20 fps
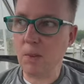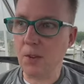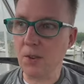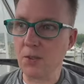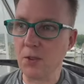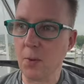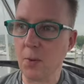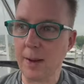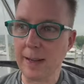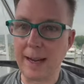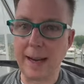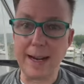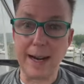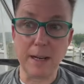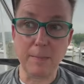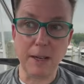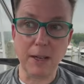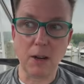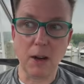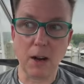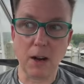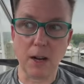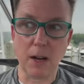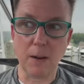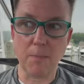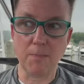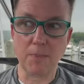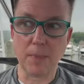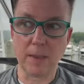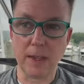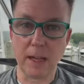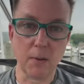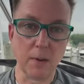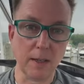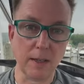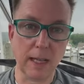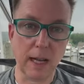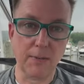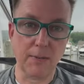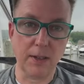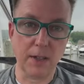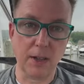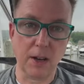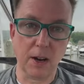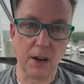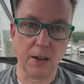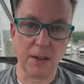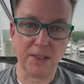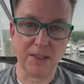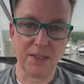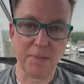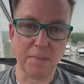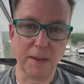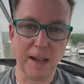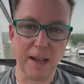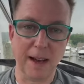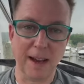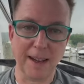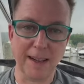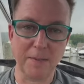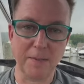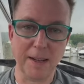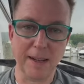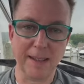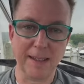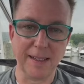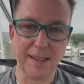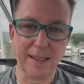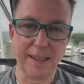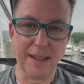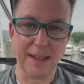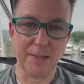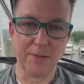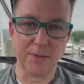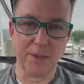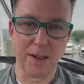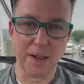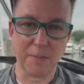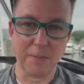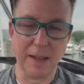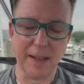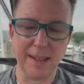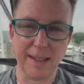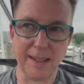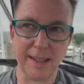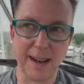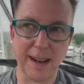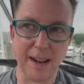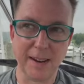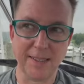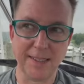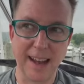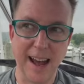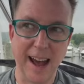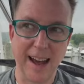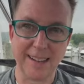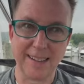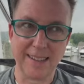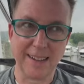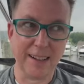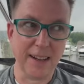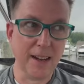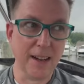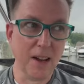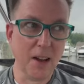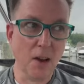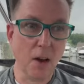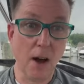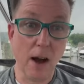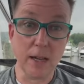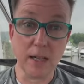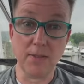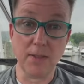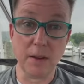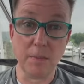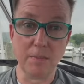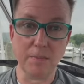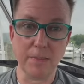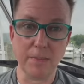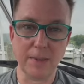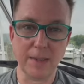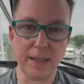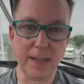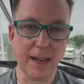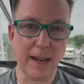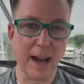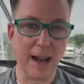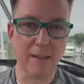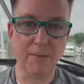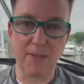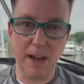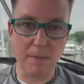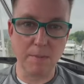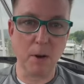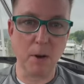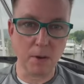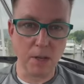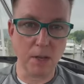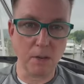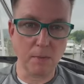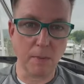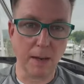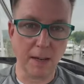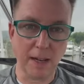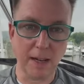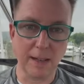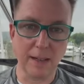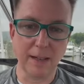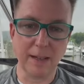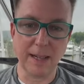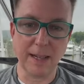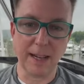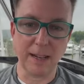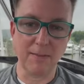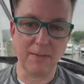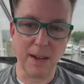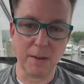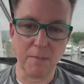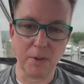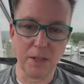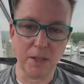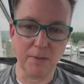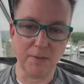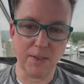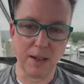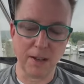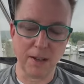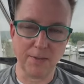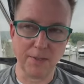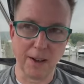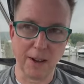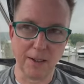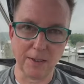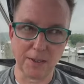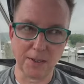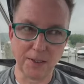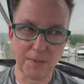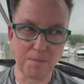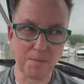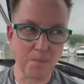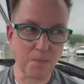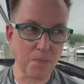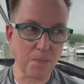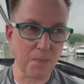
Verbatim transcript: So I got out of my car. There were eleven cars behind me and in front of me, and I was asked all of them, can I Venmo you money? Can I Venmo you five dollars?